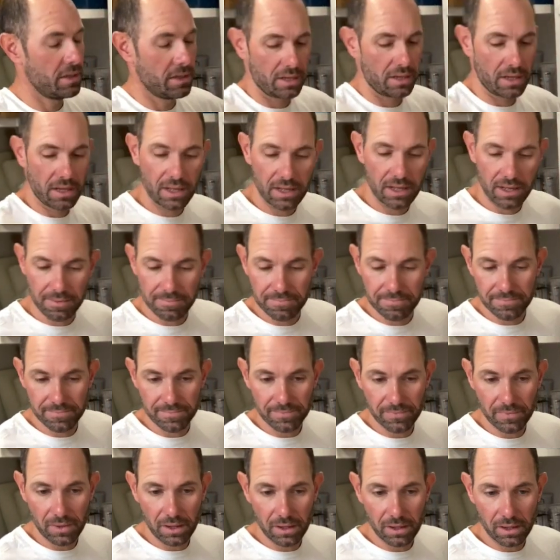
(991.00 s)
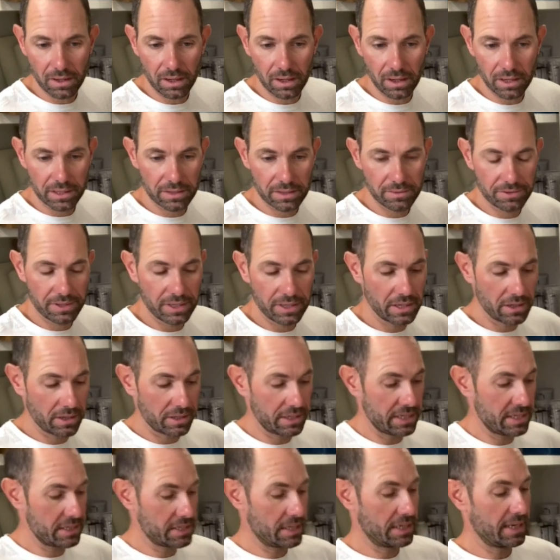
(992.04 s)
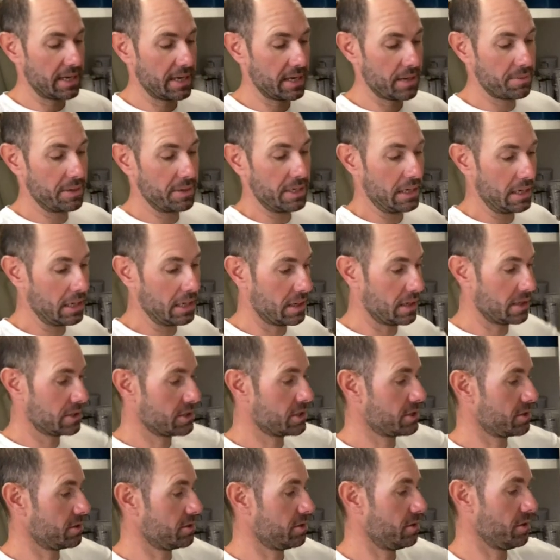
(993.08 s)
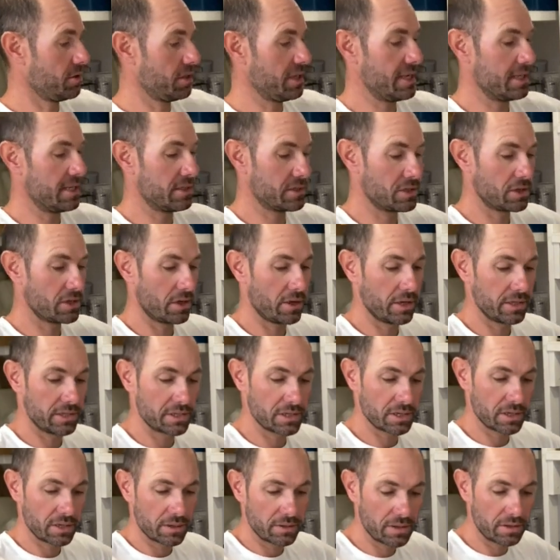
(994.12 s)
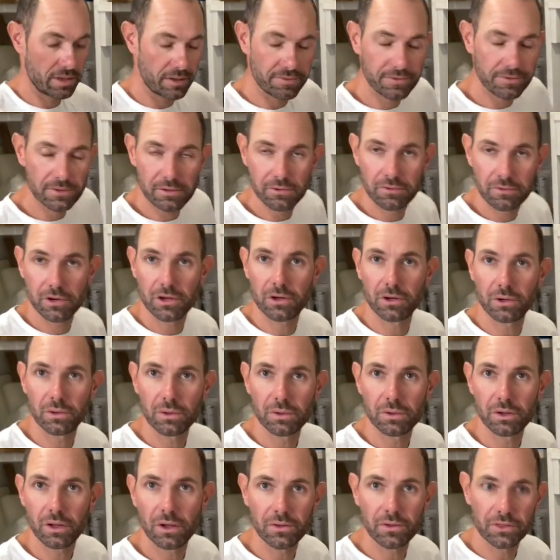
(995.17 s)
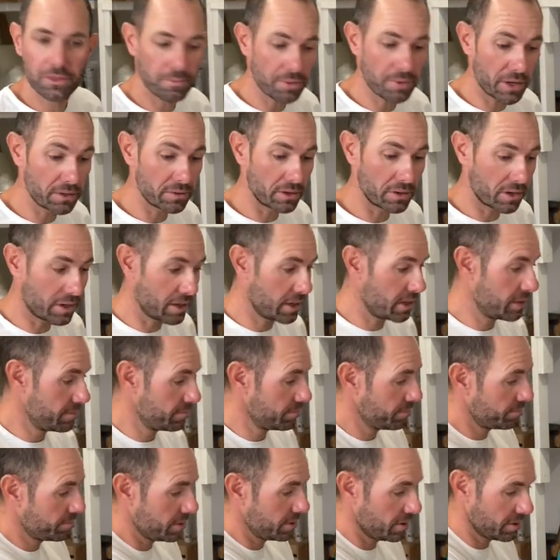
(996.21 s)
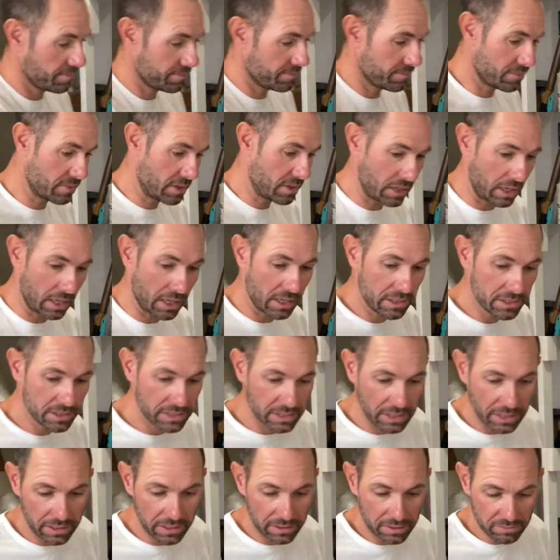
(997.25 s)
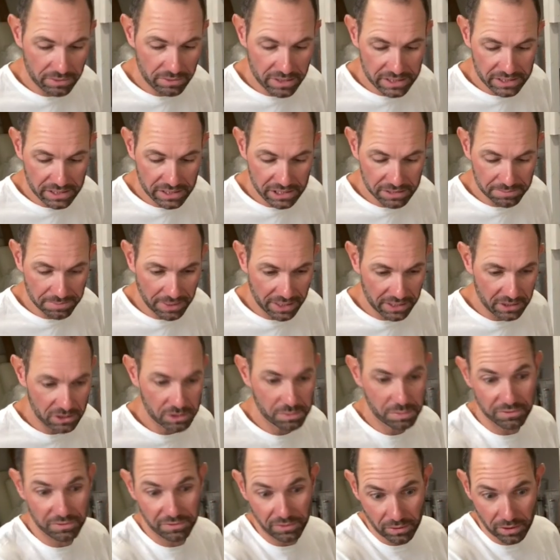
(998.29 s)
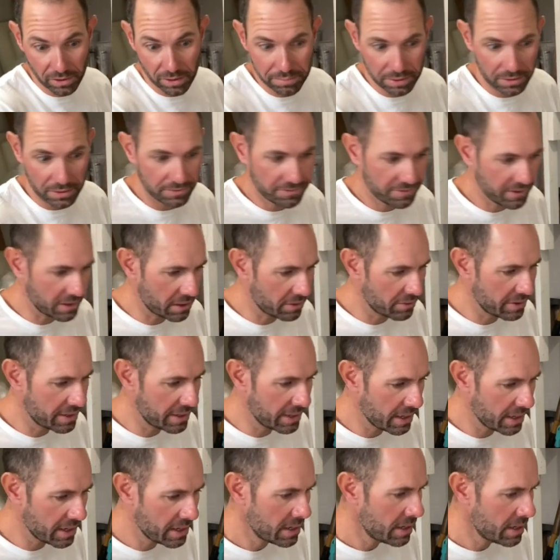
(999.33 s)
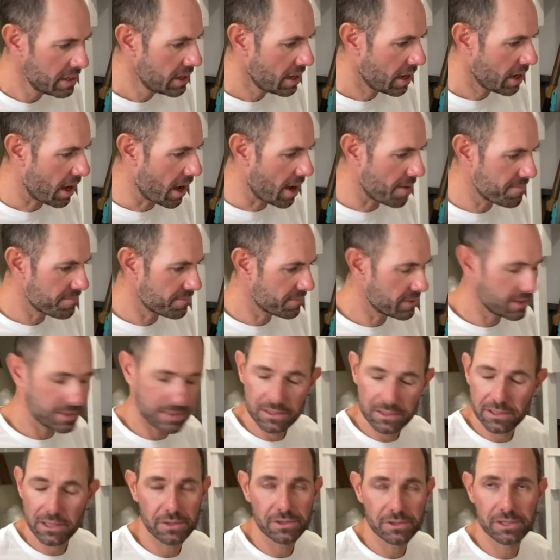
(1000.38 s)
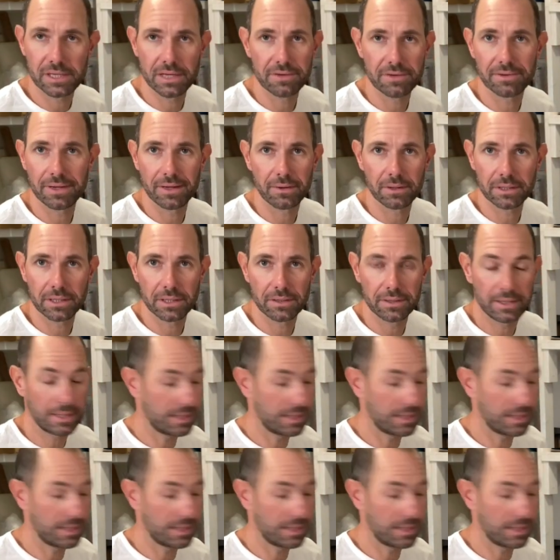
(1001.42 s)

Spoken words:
I don't think I need to lay up any glass on the inside. So if you recall, on the boat I put glass in the recess panels before I put filler in there. These are so stiff now I don't